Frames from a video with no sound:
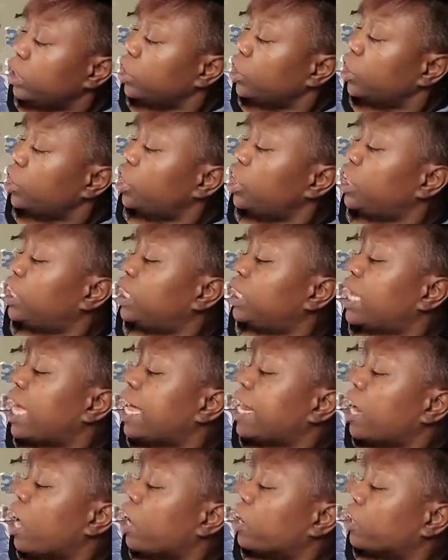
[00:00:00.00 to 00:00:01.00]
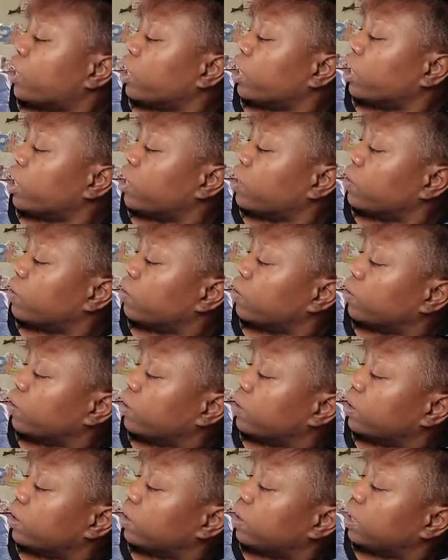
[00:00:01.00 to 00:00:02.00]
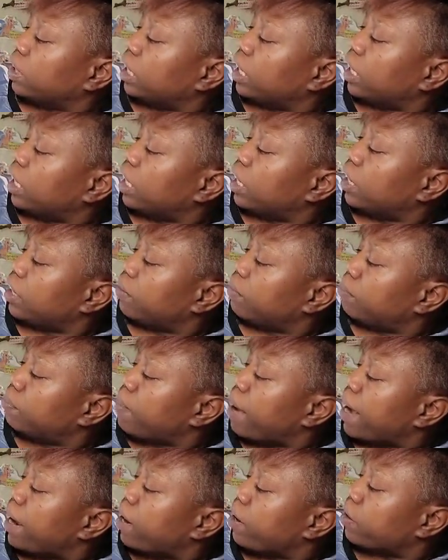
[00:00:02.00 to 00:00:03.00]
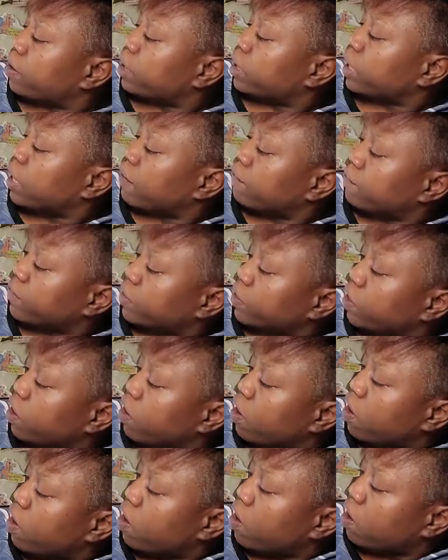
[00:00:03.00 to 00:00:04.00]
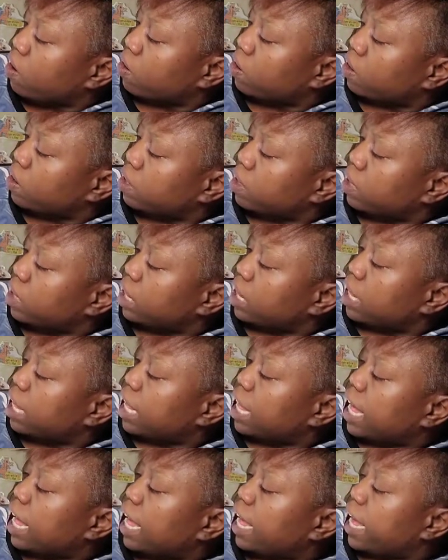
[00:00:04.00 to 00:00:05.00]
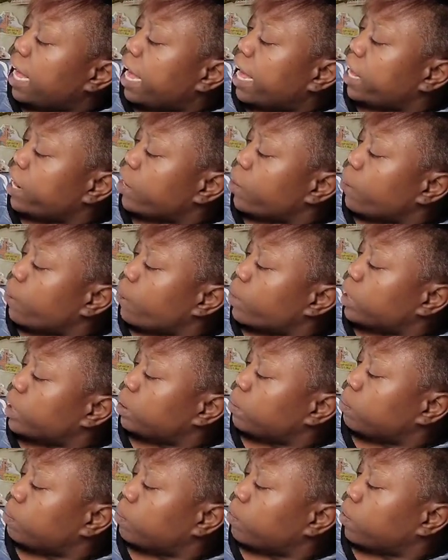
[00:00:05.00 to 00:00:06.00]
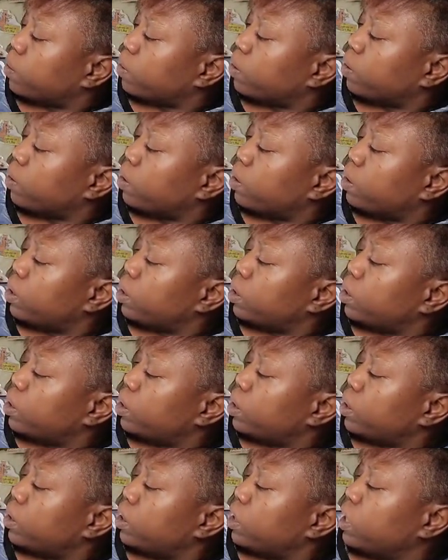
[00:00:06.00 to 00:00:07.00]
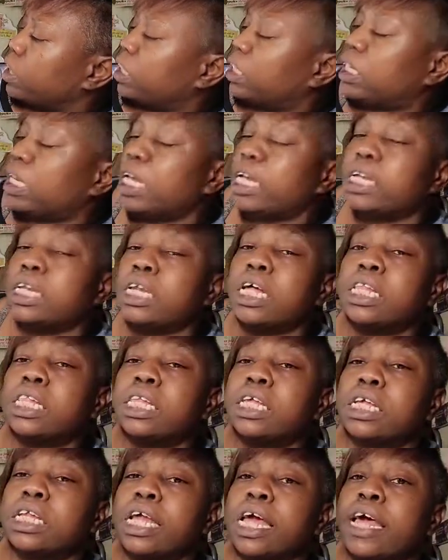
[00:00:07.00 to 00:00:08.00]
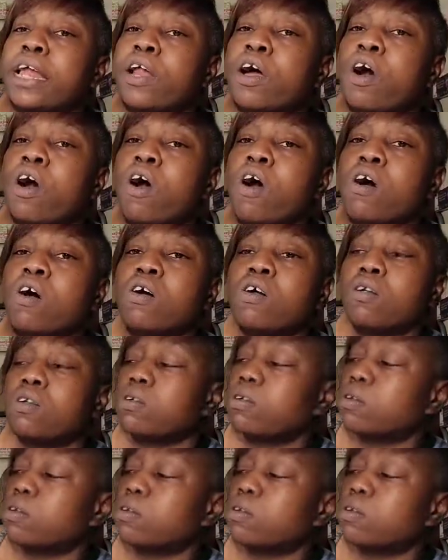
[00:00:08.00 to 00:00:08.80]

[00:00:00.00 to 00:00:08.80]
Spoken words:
She sat all alone by herself in the hall, and Ada once more could say nothing at all.